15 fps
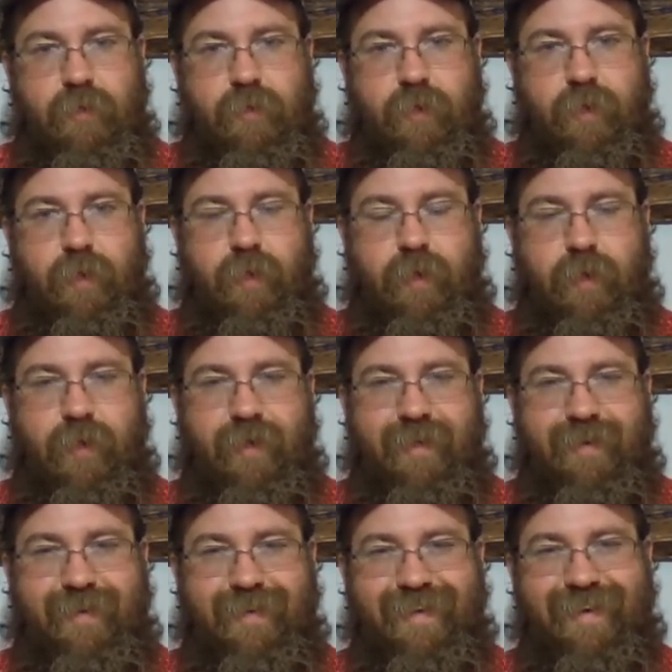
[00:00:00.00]

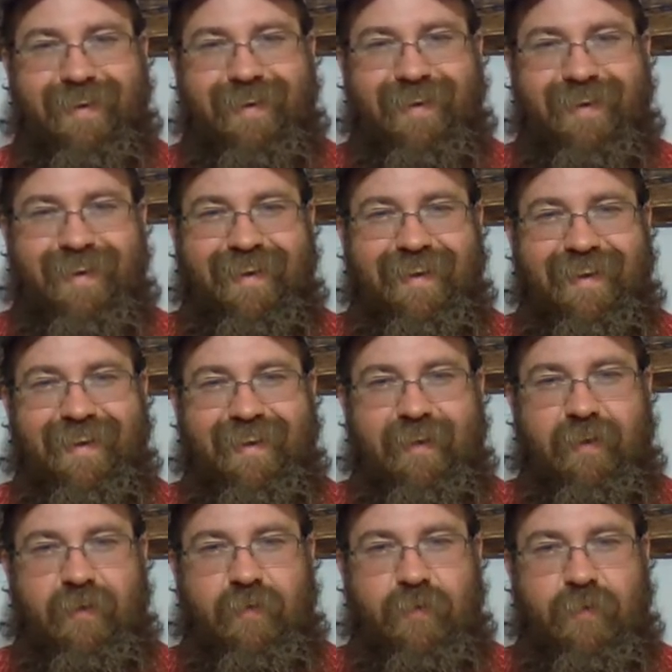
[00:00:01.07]
and
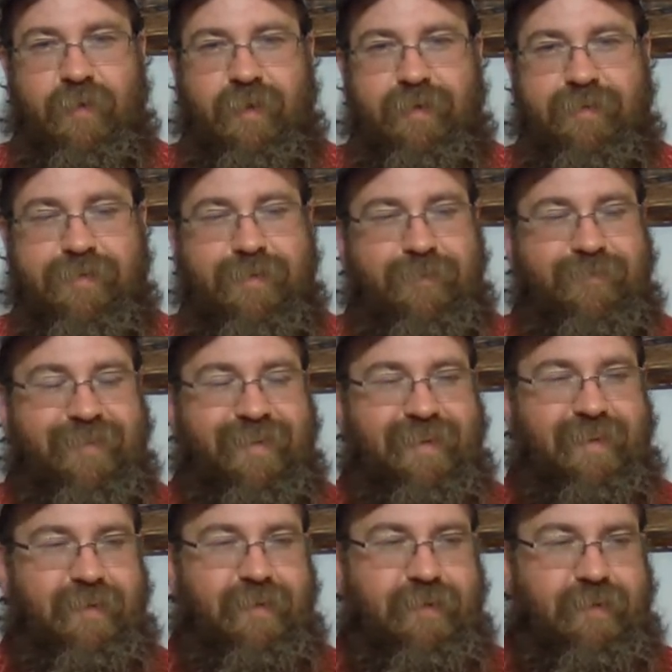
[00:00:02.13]
it looked like something
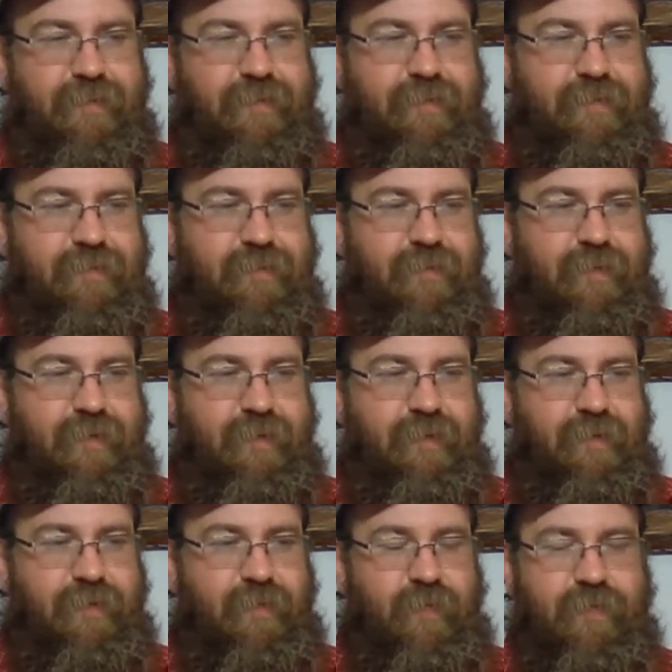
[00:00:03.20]
out
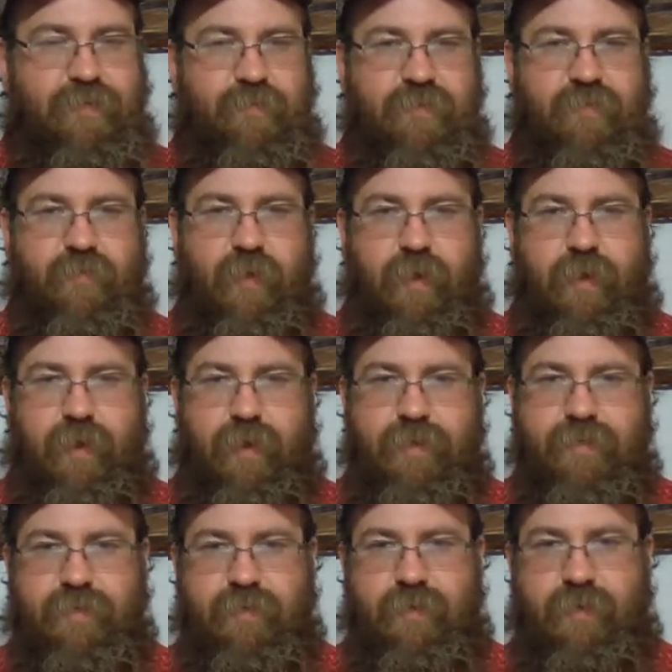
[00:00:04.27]
of Christmas
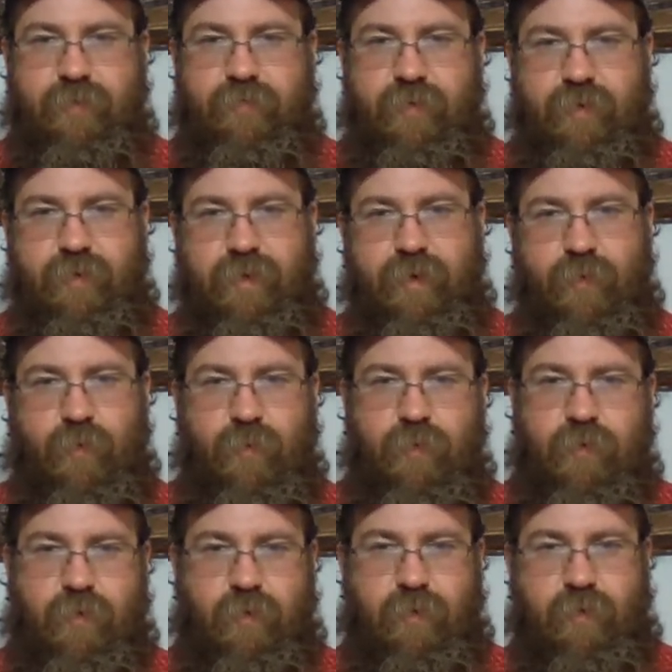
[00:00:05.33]
Vacation. I felt like old
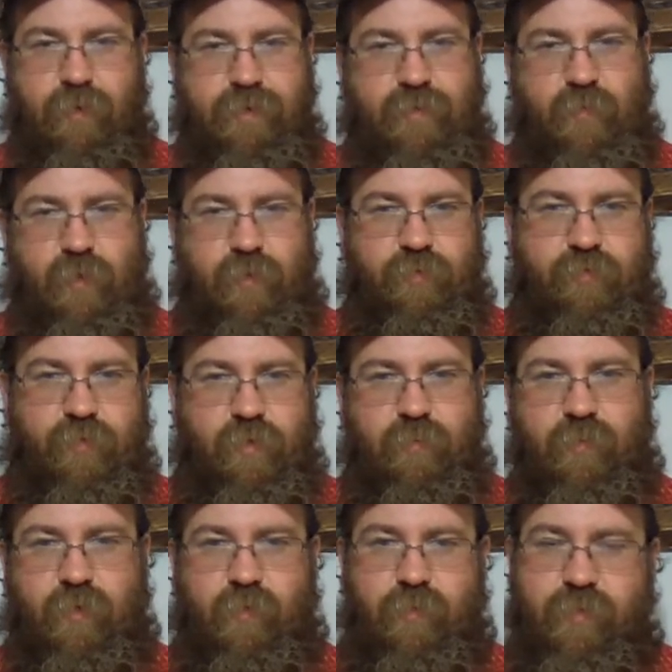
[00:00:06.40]
Clark Griswold for a
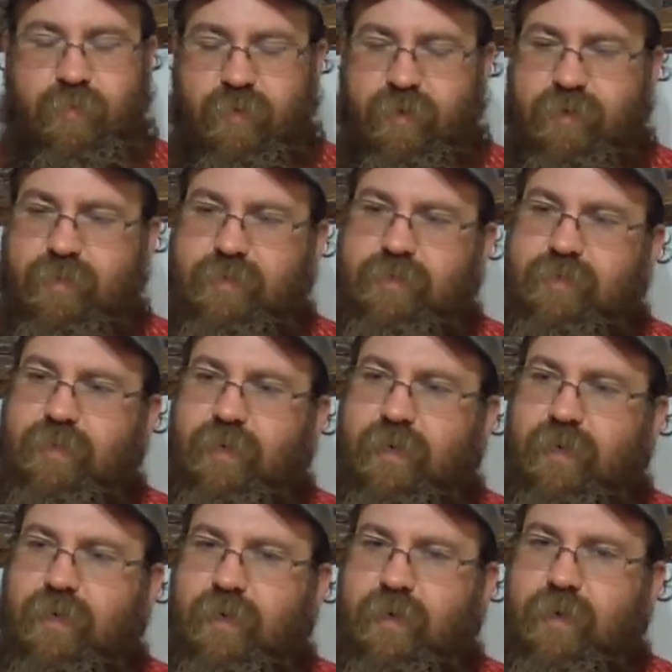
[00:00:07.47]
moment because the